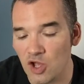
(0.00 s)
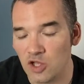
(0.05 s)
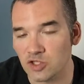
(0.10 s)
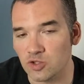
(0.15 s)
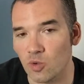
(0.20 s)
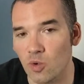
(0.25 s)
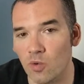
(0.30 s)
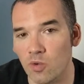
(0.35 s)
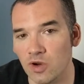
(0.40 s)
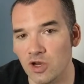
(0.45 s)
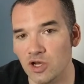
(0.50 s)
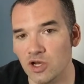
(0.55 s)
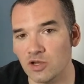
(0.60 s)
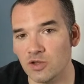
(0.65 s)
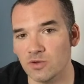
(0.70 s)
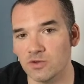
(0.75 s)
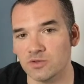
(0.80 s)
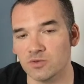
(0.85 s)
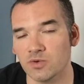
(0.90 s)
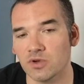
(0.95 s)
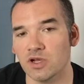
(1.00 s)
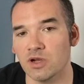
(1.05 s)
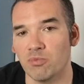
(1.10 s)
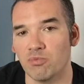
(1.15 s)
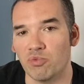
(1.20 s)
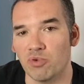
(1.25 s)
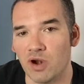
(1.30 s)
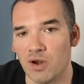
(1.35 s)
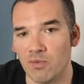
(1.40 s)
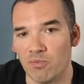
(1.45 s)
So what we're going to do is we're
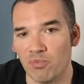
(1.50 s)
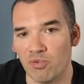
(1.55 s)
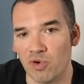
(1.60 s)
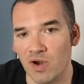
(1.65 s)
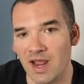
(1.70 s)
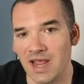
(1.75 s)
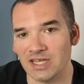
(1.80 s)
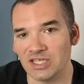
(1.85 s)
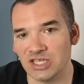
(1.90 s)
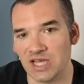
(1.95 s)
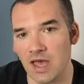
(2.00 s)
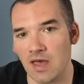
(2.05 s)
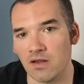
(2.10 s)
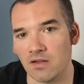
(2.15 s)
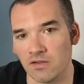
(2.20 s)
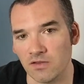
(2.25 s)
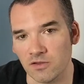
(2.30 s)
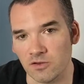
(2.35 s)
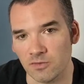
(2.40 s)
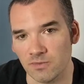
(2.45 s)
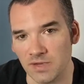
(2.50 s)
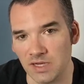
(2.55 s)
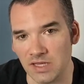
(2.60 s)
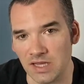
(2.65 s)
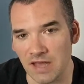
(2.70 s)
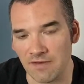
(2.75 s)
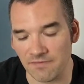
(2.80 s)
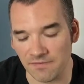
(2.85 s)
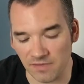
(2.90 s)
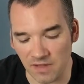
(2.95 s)
going to branch out a little bit in
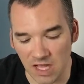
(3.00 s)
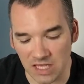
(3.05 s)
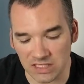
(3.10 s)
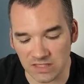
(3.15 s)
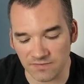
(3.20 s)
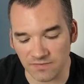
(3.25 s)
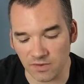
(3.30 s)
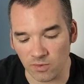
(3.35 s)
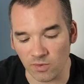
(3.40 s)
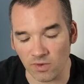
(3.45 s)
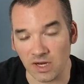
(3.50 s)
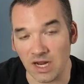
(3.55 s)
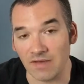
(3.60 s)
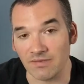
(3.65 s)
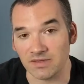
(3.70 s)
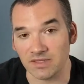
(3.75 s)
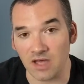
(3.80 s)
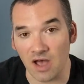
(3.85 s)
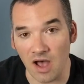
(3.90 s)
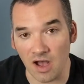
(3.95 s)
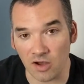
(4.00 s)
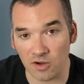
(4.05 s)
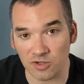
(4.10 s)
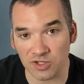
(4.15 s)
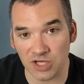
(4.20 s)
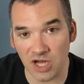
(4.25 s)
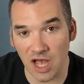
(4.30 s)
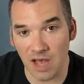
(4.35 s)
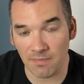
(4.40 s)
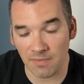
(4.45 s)
that philosophy. We're going to have a taco
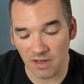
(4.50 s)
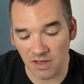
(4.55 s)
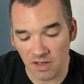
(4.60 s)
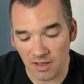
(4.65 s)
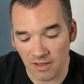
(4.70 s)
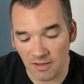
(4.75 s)
shop.